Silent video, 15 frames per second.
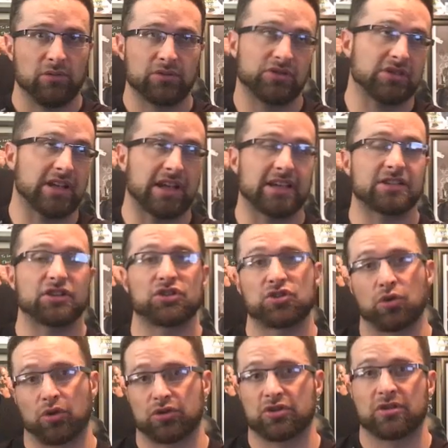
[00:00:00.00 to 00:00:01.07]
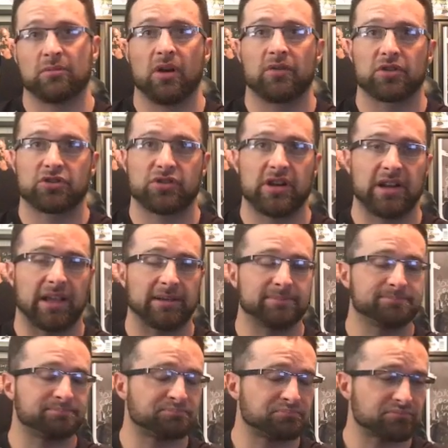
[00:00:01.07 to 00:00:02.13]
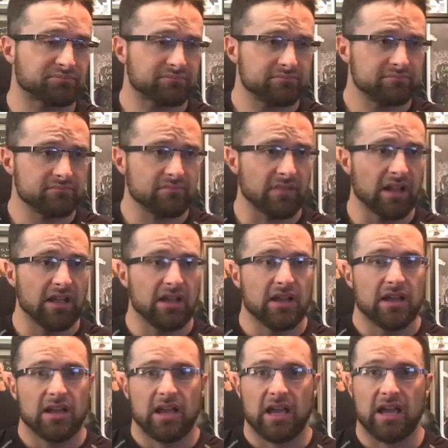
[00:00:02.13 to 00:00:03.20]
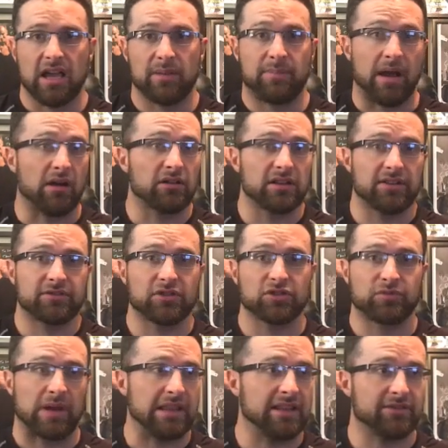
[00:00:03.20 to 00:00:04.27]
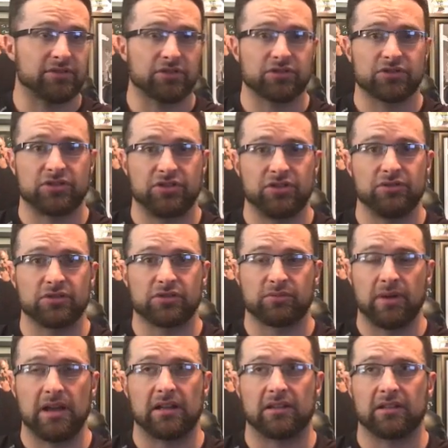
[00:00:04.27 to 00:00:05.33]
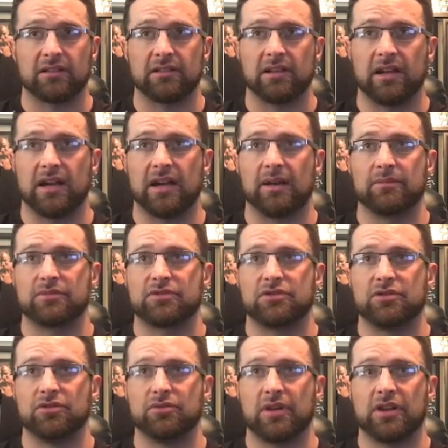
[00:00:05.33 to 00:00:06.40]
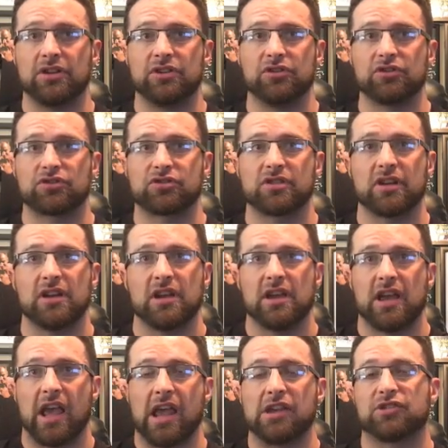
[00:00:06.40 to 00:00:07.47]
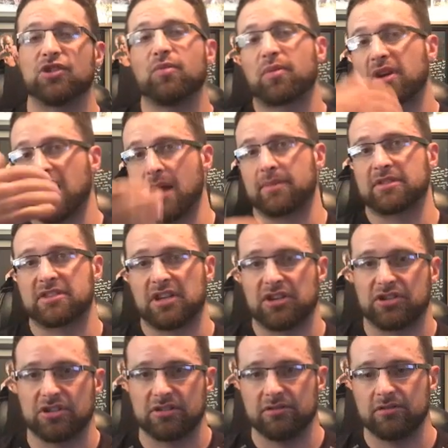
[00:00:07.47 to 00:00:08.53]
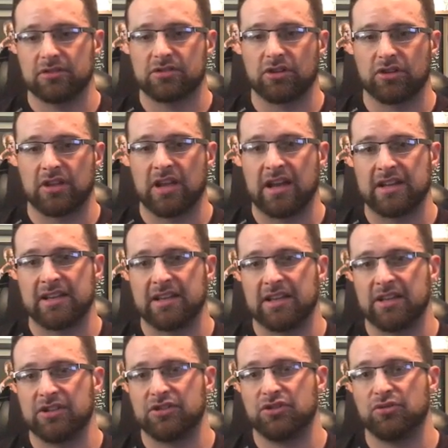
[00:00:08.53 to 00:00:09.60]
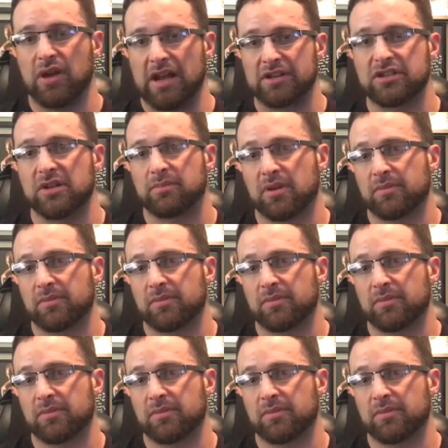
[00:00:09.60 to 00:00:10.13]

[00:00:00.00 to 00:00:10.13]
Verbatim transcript: which is, I guess, a short-term overtraining, and powerlifters, weightlifters do as well, to induce a supercompensation. So the idea is you actually